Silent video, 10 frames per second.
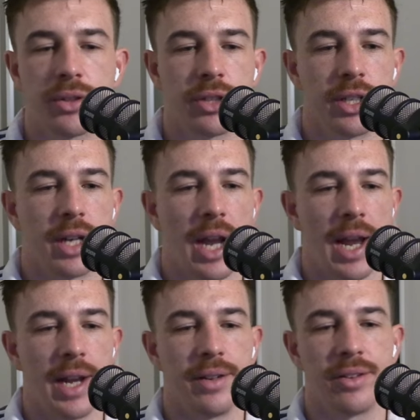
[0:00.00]
interesting.
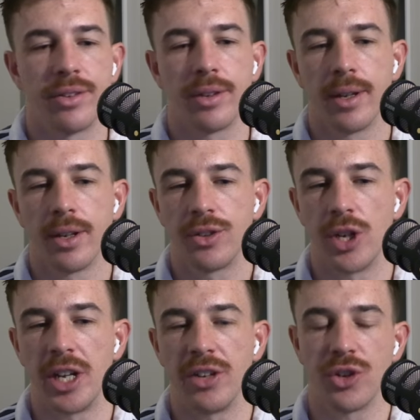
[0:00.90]
And
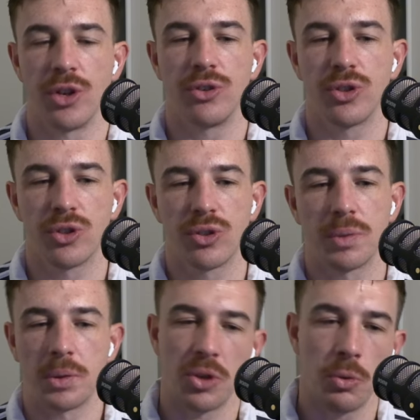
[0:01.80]
so yeah, so
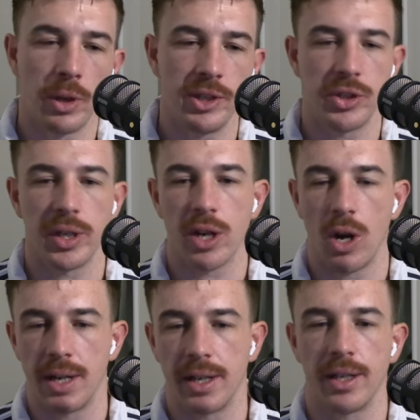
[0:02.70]
two wins you're
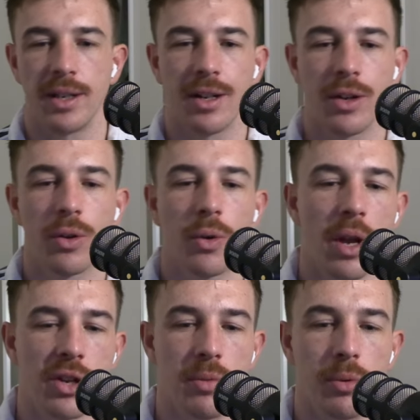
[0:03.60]
kind of
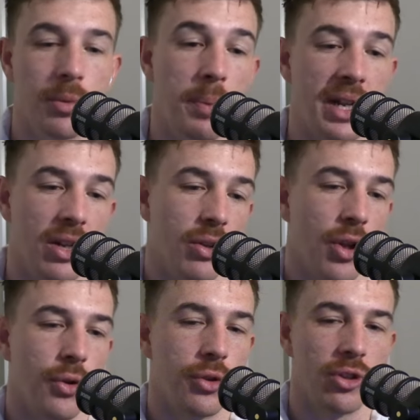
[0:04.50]
questionable depending
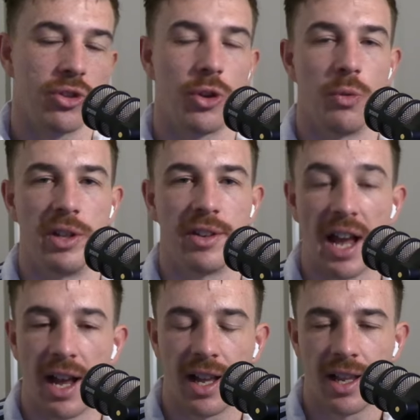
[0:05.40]
on who those two
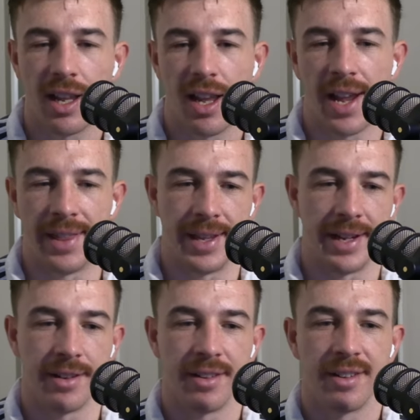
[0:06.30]
wins are, and
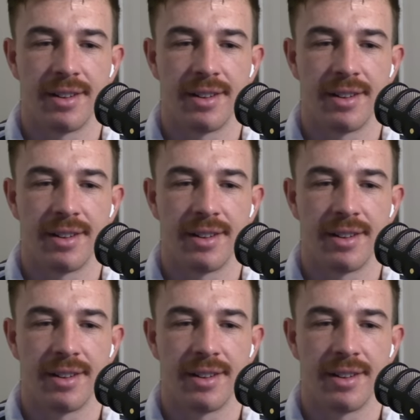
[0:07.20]
then and it